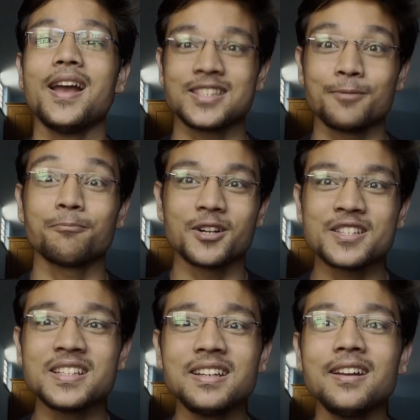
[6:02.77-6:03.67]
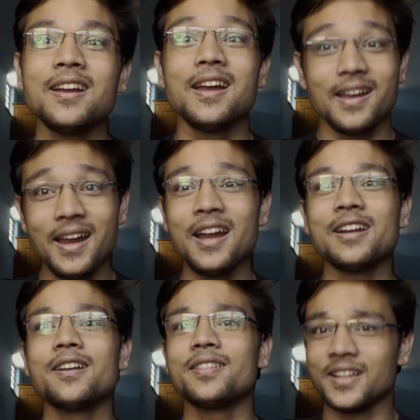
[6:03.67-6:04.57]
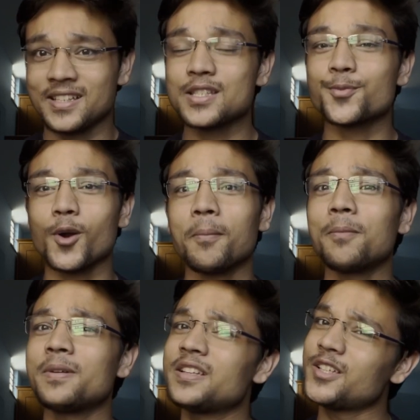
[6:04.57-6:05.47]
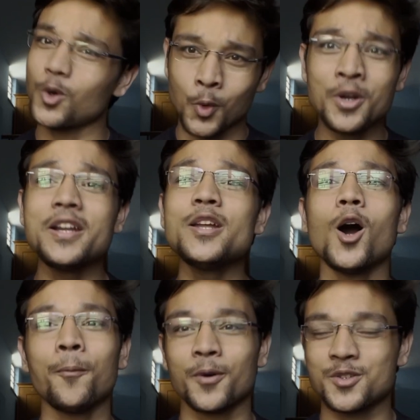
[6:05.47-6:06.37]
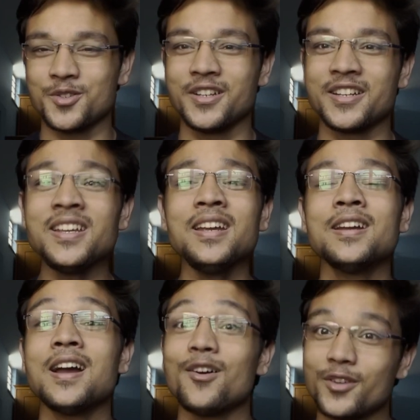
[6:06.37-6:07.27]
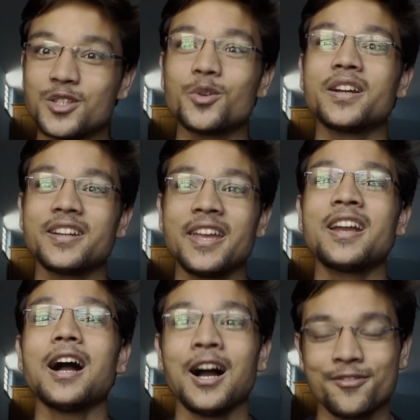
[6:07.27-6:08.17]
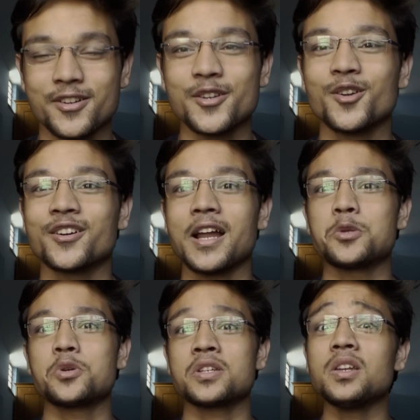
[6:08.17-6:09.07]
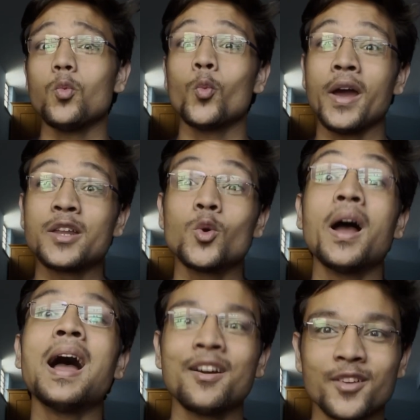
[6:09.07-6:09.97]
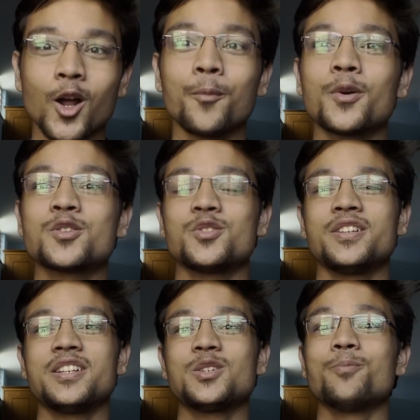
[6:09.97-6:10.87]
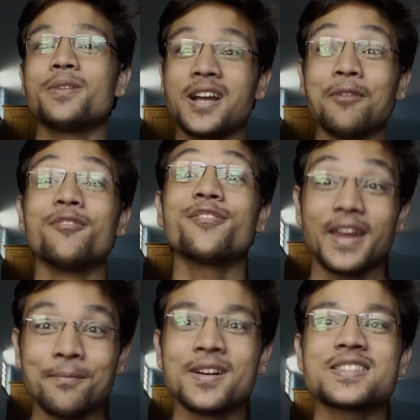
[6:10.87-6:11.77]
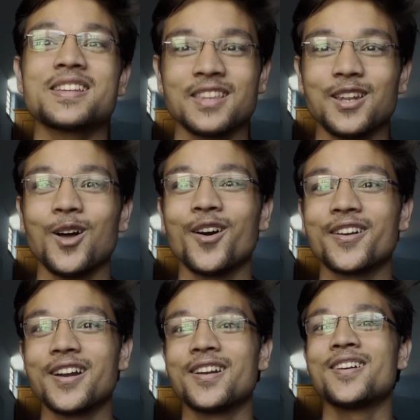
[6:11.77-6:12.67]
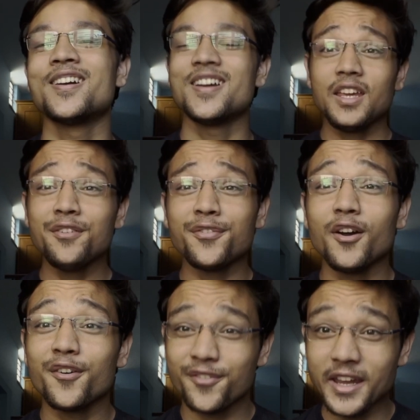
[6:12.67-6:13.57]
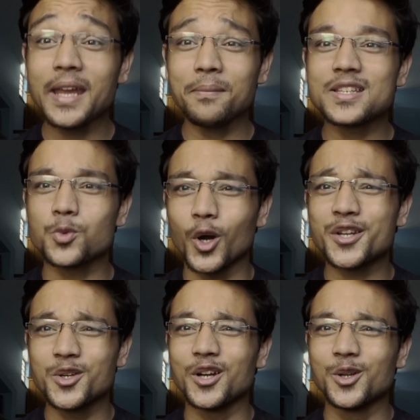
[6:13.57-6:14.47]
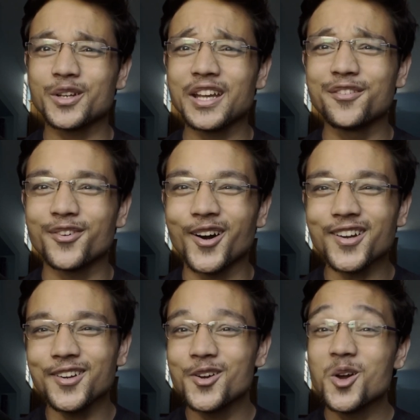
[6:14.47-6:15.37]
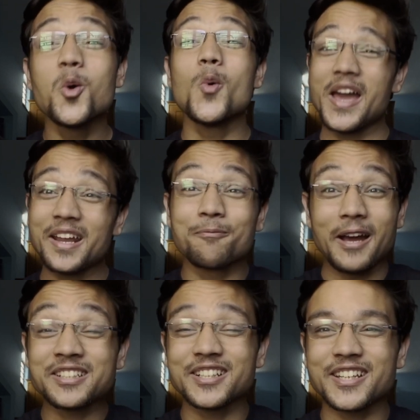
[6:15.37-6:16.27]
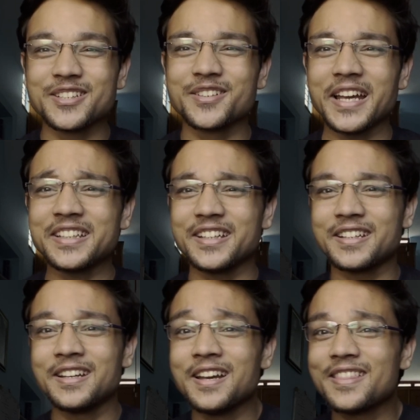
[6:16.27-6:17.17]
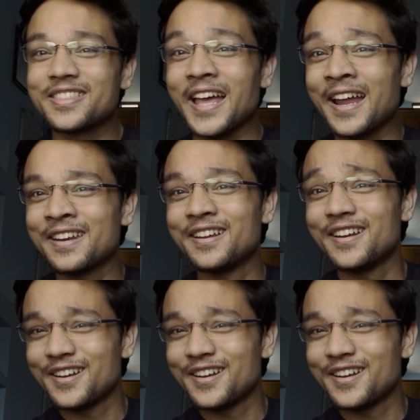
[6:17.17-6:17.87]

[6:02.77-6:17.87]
as a person and this is probably the only opportunity which you can take after your graduation where you have an opportunity to become famous in the long run. If fame is what you're looking for, where better can you get it than